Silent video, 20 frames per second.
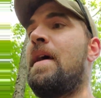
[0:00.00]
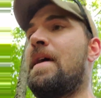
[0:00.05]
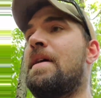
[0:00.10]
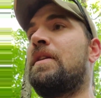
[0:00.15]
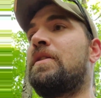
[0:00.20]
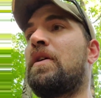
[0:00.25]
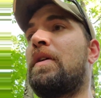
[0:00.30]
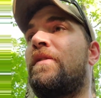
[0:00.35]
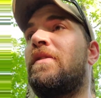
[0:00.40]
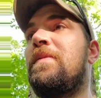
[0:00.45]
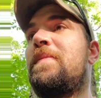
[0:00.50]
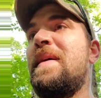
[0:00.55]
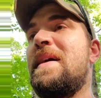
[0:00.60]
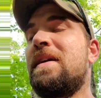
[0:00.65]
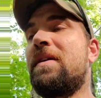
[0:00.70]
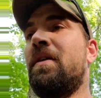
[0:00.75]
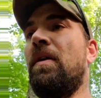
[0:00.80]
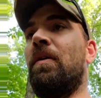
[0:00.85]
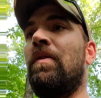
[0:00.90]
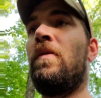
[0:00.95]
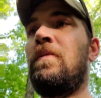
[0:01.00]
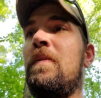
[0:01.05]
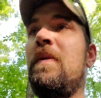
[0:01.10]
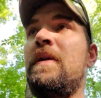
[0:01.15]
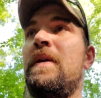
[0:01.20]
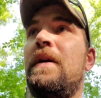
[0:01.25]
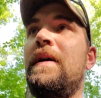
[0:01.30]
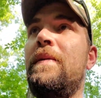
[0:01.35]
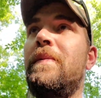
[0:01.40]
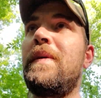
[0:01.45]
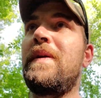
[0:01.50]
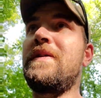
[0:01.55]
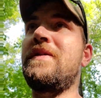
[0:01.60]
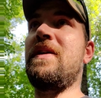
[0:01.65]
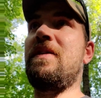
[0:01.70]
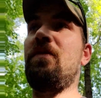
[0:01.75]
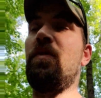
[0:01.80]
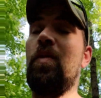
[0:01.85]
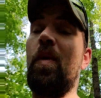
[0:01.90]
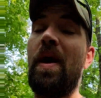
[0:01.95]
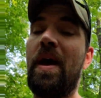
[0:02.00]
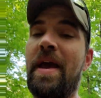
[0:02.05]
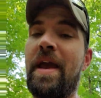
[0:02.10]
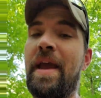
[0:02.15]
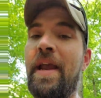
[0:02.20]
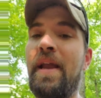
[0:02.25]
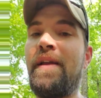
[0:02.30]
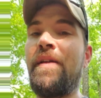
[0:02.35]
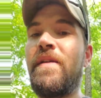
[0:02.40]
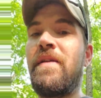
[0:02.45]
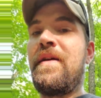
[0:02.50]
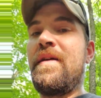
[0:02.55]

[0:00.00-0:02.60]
and trailered back home, because on the way,